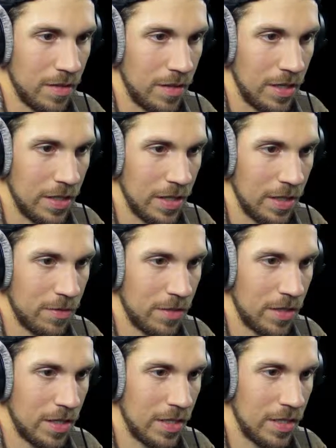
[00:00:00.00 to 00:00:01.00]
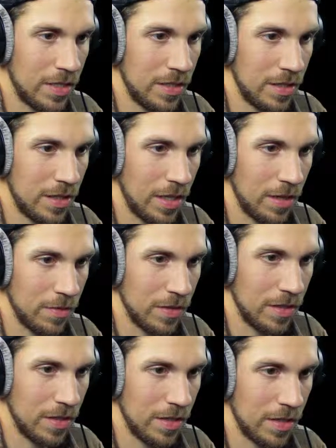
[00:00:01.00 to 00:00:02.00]
Alright, that one on and that
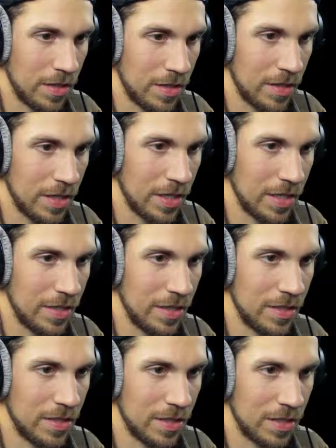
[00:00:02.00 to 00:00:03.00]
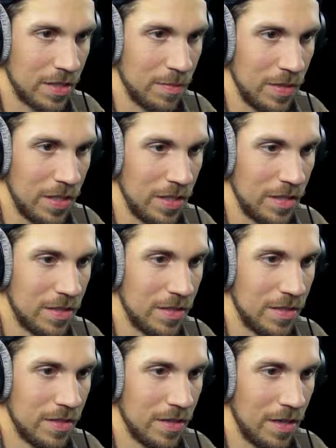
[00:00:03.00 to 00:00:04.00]
one. Oh god, this is gonna be
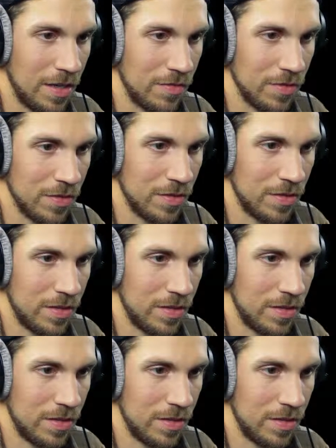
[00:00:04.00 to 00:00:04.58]
awful.